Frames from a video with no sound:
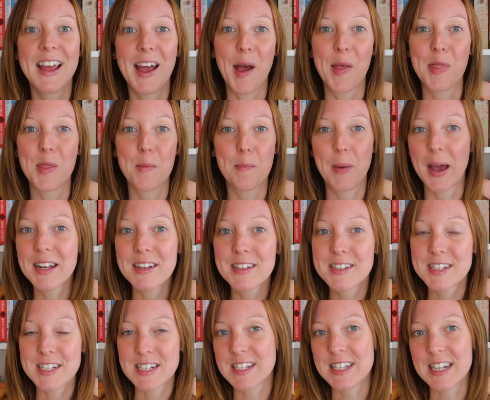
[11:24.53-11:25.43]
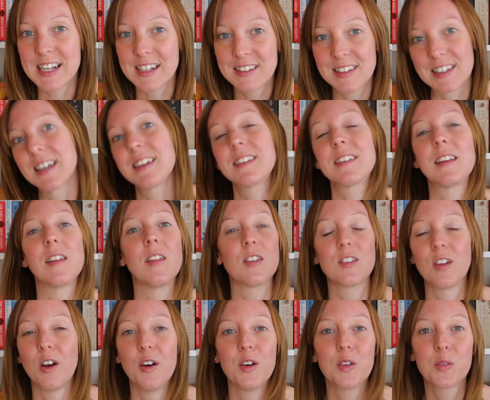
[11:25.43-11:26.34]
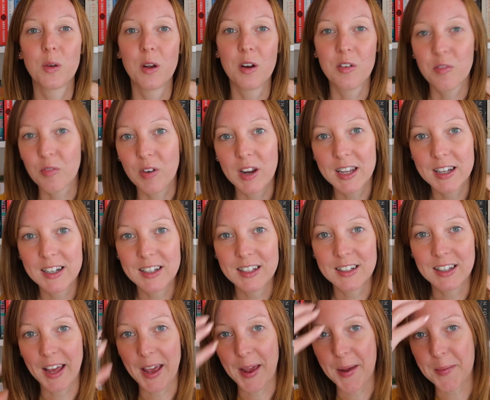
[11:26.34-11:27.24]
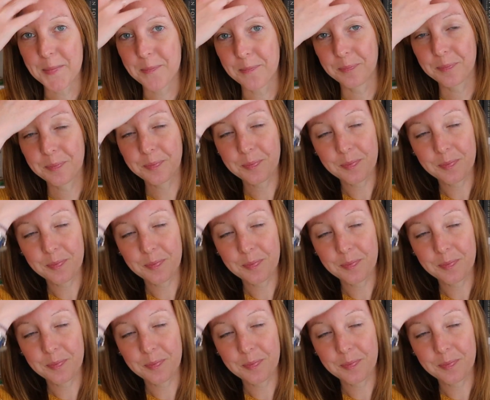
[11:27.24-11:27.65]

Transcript: and the band didn't exist and the songs weren't real. Um,